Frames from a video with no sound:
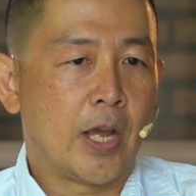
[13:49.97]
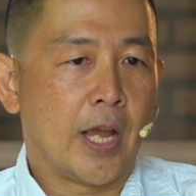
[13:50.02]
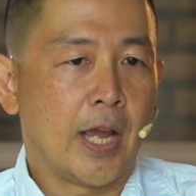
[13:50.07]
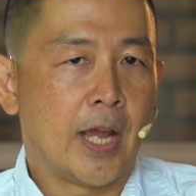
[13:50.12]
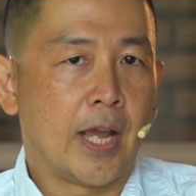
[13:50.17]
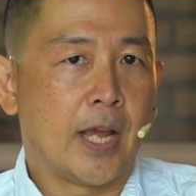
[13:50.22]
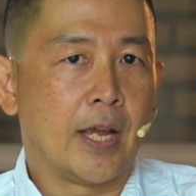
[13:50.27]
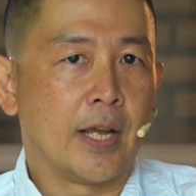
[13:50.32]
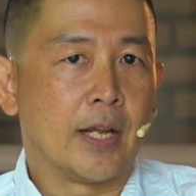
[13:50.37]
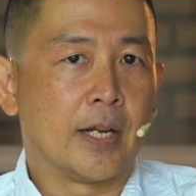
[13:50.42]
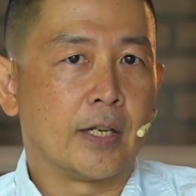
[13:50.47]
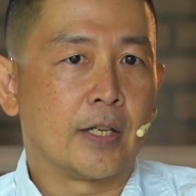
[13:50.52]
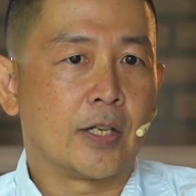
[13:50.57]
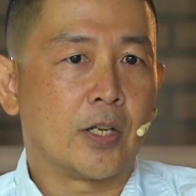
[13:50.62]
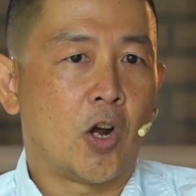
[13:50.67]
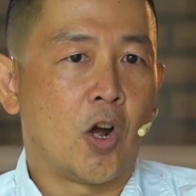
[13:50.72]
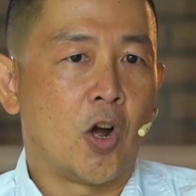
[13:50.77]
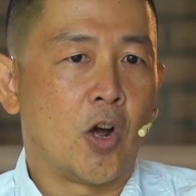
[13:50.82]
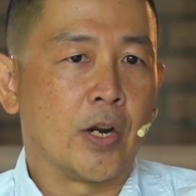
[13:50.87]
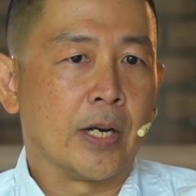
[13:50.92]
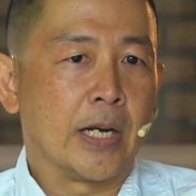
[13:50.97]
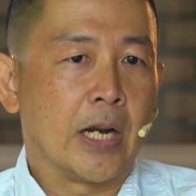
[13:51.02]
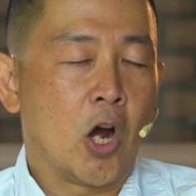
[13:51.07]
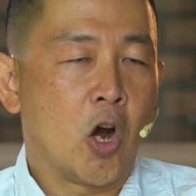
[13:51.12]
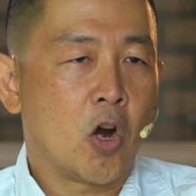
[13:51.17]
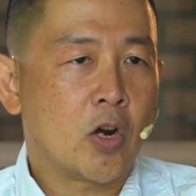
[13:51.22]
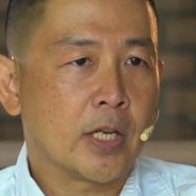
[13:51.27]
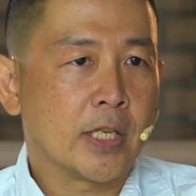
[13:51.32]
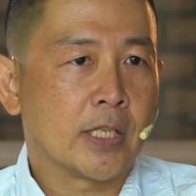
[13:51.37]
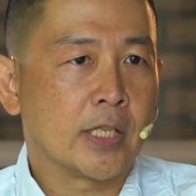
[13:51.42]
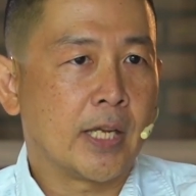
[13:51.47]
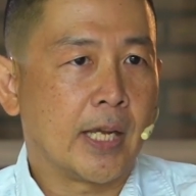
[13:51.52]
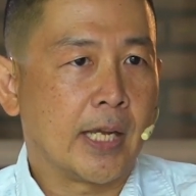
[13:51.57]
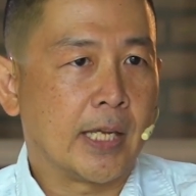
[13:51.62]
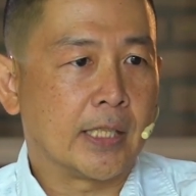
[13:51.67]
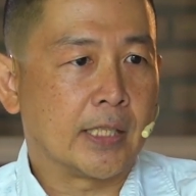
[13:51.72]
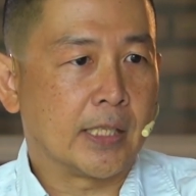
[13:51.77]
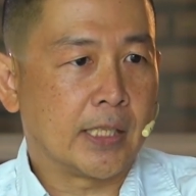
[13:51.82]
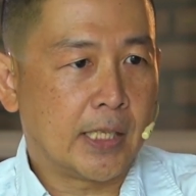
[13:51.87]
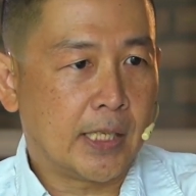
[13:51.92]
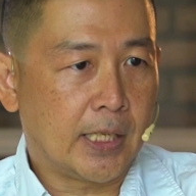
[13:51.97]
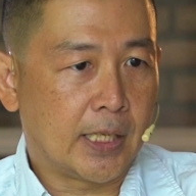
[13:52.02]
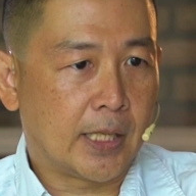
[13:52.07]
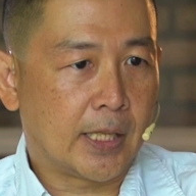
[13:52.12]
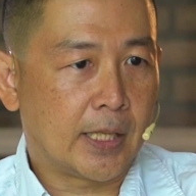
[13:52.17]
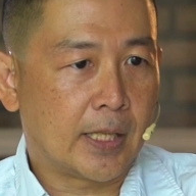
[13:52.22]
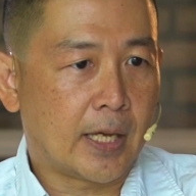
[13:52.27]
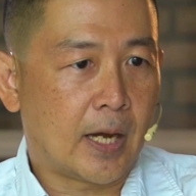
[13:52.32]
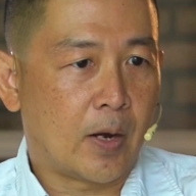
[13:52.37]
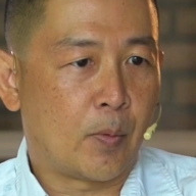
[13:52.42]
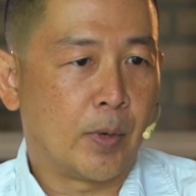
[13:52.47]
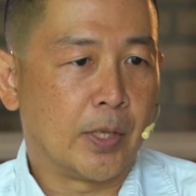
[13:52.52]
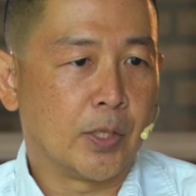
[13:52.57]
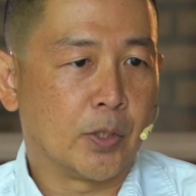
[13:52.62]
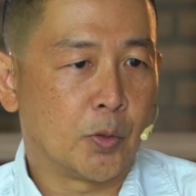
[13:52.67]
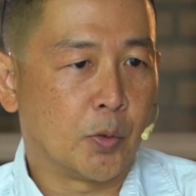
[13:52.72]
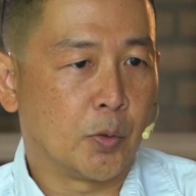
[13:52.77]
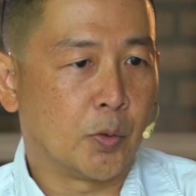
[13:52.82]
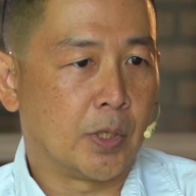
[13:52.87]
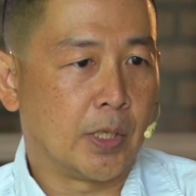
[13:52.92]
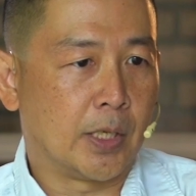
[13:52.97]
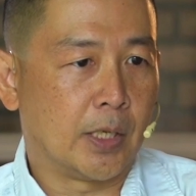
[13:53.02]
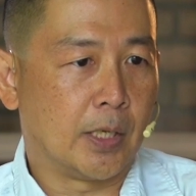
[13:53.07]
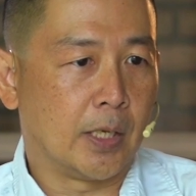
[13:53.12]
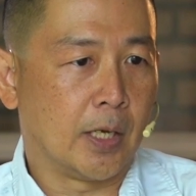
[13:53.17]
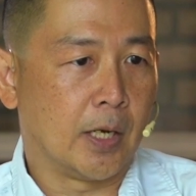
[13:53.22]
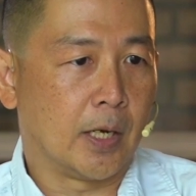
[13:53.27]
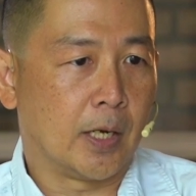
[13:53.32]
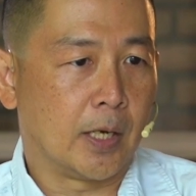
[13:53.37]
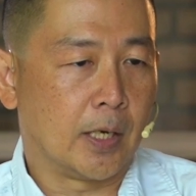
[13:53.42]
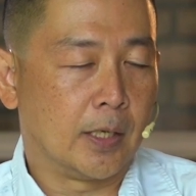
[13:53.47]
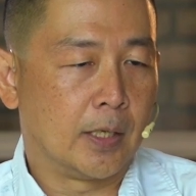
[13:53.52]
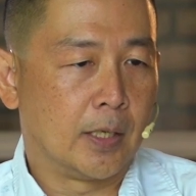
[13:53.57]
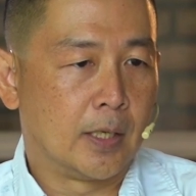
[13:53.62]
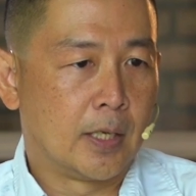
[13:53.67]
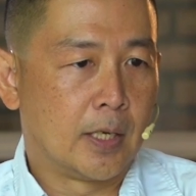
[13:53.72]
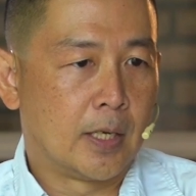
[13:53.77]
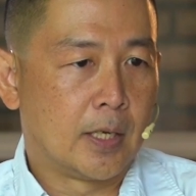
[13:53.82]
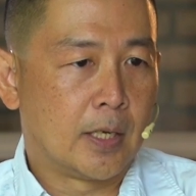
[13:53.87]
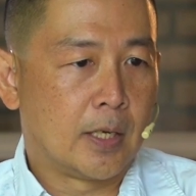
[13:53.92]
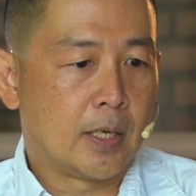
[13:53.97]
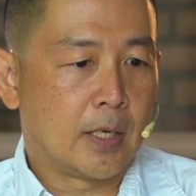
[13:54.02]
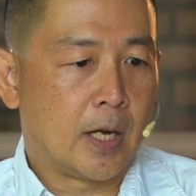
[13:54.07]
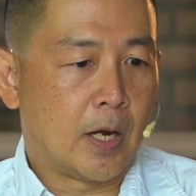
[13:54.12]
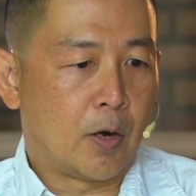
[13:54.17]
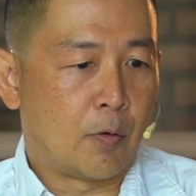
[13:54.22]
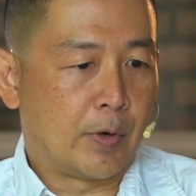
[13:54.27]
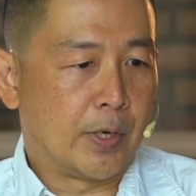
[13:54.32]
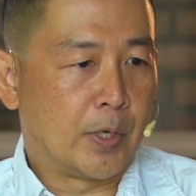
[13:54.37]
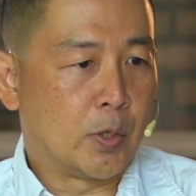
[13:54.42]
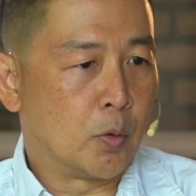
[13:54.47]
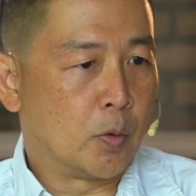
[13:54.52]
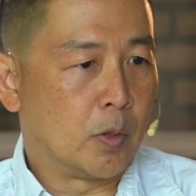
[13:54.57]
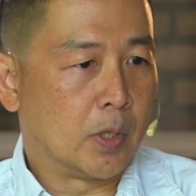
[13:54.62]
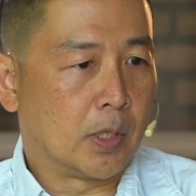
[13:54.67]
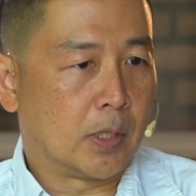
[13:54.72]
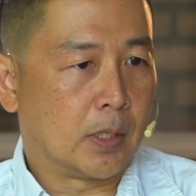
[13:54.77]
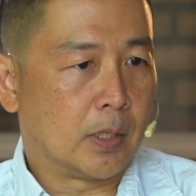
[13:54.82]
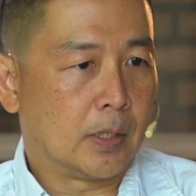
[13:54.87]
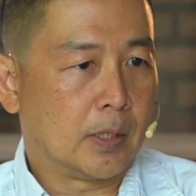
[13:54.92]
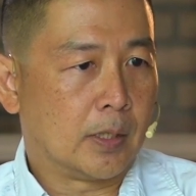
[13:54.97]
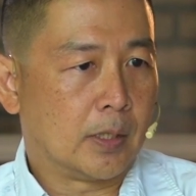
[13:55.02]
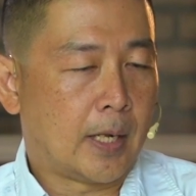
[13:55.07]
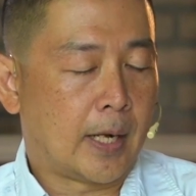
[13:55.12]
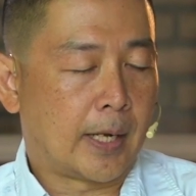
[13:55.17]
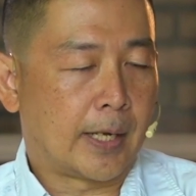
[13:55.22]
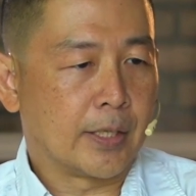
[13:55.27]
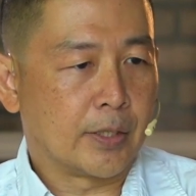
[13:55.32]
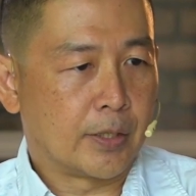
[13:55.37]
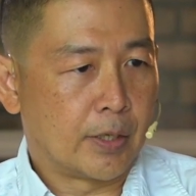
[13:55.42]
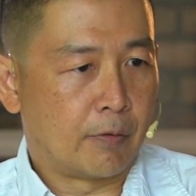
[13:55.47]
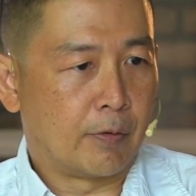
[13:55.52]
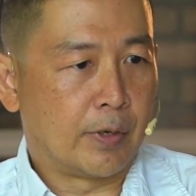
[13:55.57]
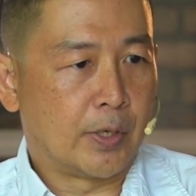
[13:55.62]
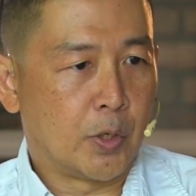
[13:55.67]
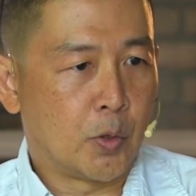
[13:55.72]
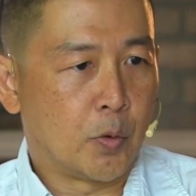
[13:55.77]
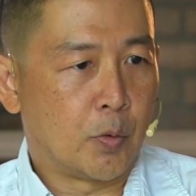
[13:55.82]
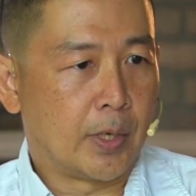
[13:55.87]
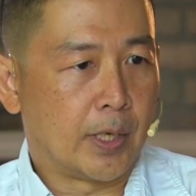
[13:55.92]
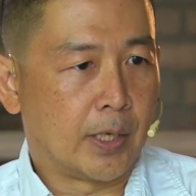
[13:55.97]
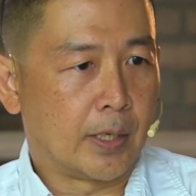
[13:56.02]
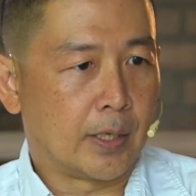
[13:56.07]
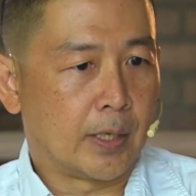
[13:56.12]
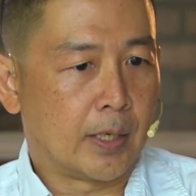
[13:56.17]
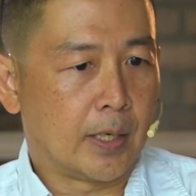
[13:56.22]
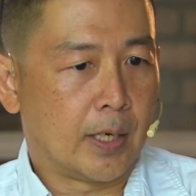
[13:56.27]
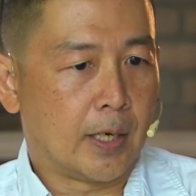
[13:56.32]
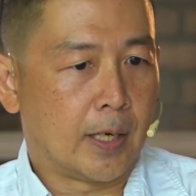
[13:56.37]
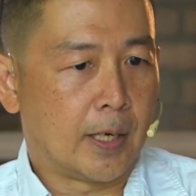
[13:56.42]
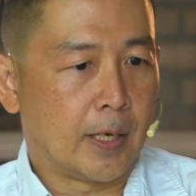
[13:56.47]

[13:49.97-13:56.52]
And on August 18th, I went to the renewal, I guess the renewing